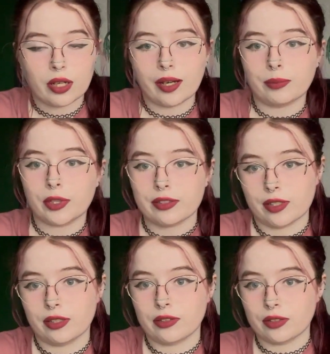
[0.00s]
I'm not
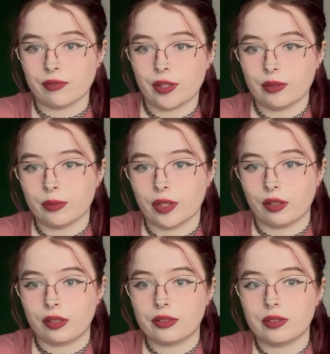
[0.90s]
saying it's the final
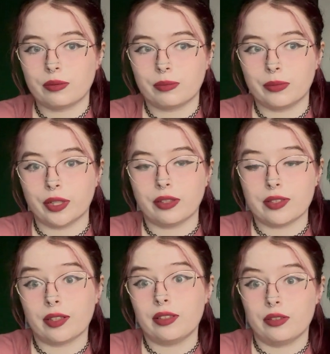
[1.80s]
part, but it's
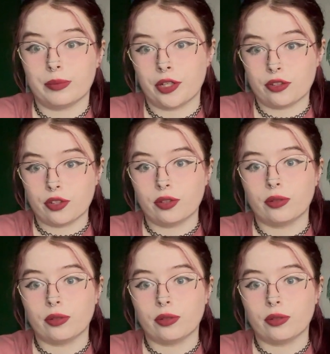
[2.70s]
at least part 2